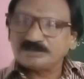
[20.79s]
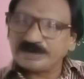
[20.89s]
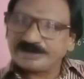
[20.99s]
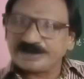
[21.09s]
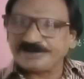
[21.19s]

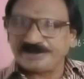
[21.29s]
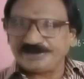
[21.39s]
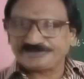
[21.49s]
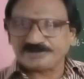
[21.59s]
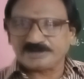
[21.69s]
Dani
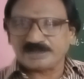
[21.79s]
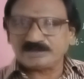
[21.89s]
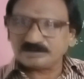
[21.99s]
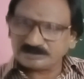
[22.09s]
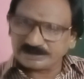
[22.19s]
continuation ga
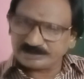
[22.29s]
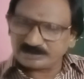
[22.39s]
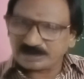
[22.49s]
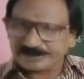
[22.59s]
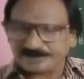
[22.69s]

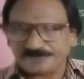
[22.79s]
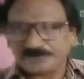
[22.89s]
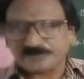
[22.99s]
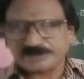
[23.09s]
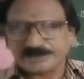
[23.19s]
daggara
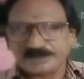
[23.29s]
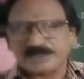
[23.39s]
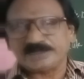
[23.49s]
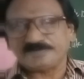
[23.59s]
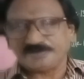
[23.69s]
20 untayi,
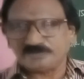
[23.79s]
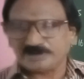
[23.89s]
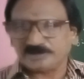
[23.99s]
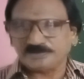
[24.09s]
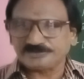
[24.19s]
aa 20
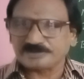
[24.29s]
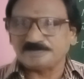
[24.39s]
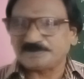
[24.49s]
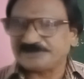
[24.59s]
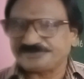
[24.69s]
kuda ee roju
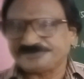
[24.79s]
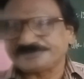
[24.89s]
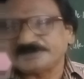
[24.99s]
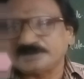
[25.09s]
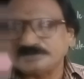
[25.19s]
complete
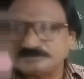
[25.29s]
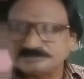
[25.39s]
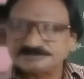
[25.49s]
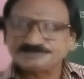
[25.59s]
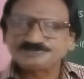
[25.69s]
chesuddam.
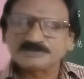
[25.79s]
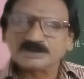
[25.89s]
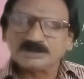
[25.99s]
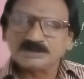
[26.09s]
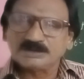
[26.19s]

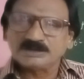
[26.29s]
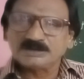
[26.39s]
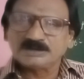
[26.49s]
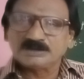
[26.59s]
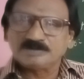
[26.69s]

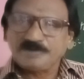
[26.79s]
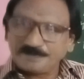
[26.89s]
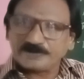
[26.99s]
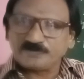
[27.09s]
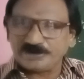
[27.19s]

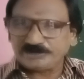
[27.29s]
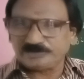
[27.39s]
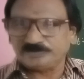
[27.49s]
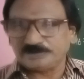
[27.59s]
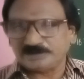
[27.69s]
Before going
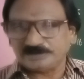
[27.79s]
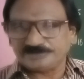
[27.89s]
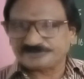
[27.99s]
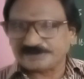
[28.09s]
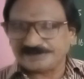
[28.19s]
to
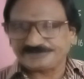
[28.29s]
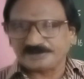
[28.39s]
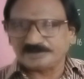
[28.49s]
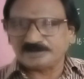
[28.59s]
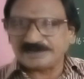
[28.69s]
this
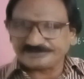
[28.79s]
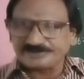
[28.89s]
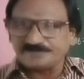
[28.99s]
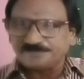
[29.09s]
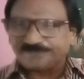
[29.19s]
lesson,
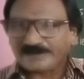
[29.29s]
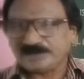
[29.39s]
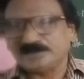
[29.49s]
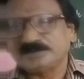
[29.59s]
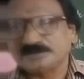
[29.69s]
let's have a
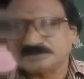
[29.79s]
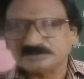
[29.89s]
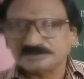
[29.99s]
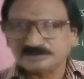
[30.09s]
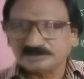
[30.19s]
fun
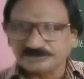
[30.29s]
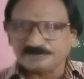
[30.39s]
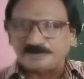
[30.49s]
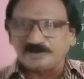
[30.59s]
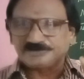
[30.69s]

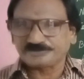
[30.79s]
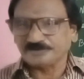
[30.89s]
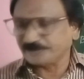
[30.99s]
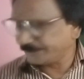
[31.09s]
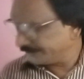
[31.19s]
small
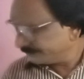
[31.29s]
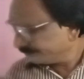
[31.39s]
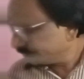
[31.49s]
story.